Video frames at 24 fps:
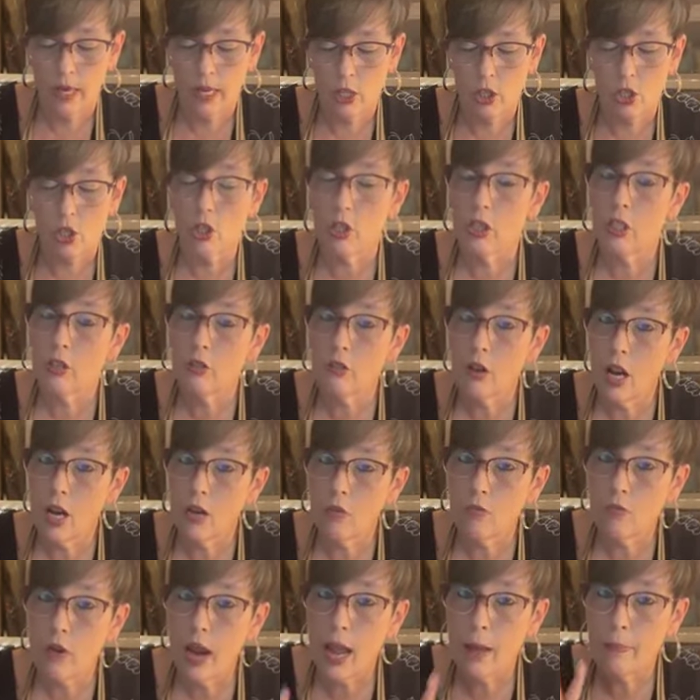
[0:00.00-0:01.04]
make sure you're
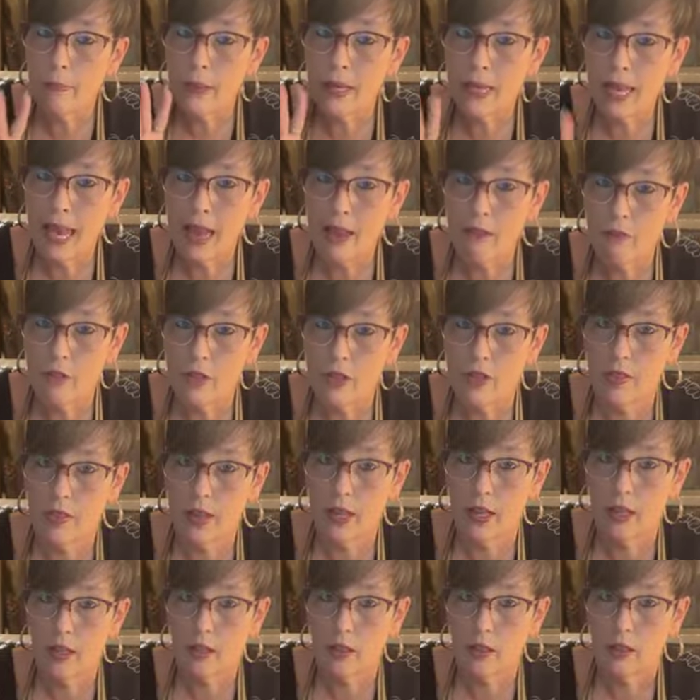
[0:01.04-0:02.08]
unwrapping
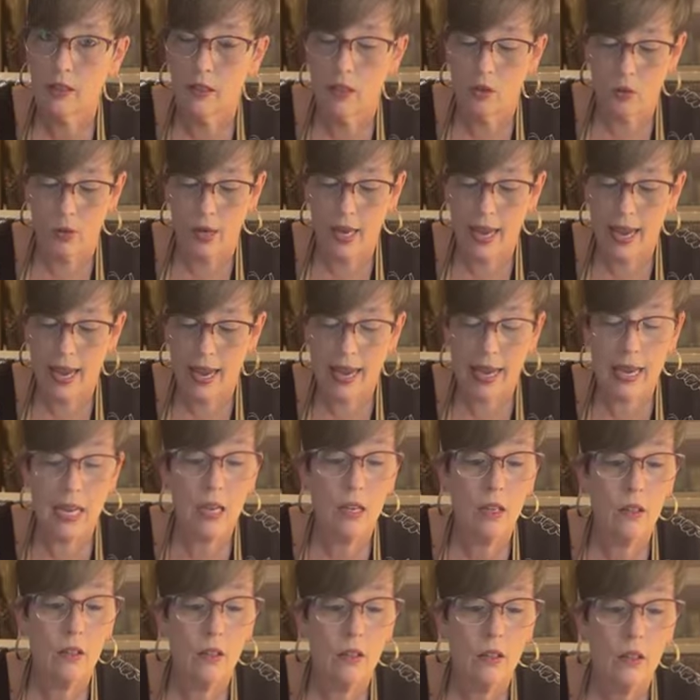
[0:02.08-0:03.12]
everything,
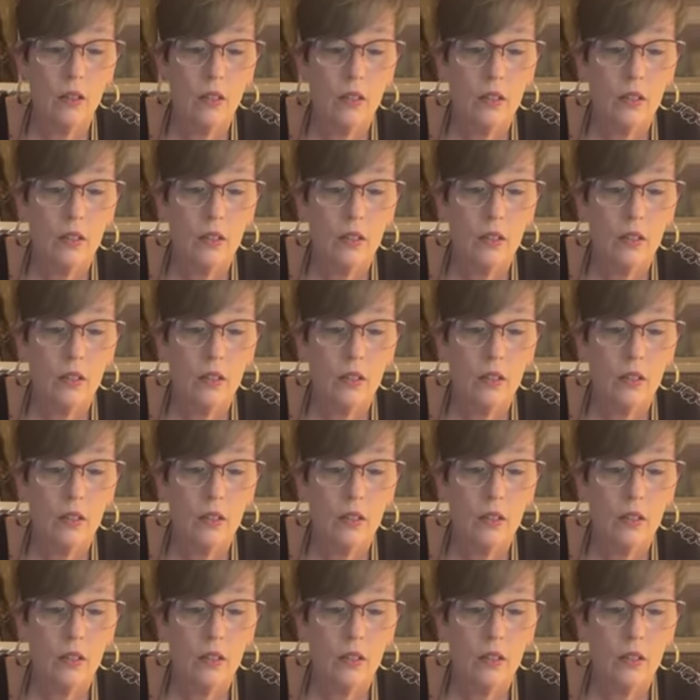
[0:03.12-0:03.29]
okay?